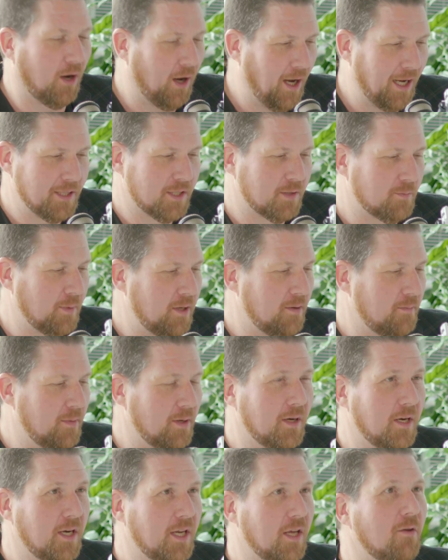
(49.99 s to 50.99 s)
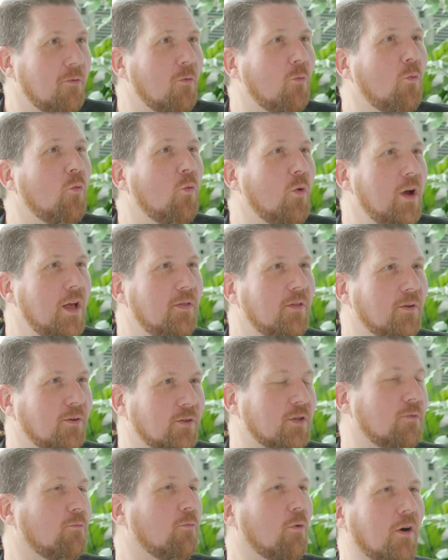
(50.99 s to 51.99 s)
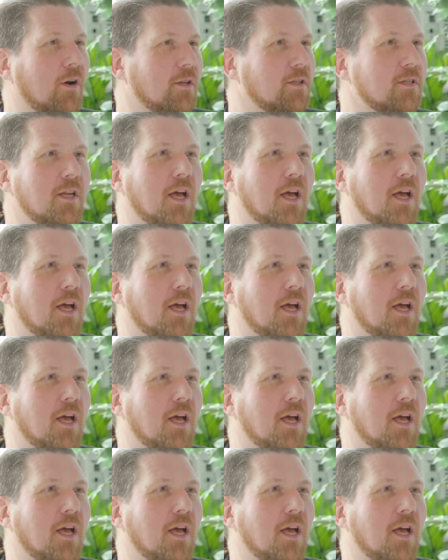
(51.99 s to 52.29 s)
awesome community win those awards.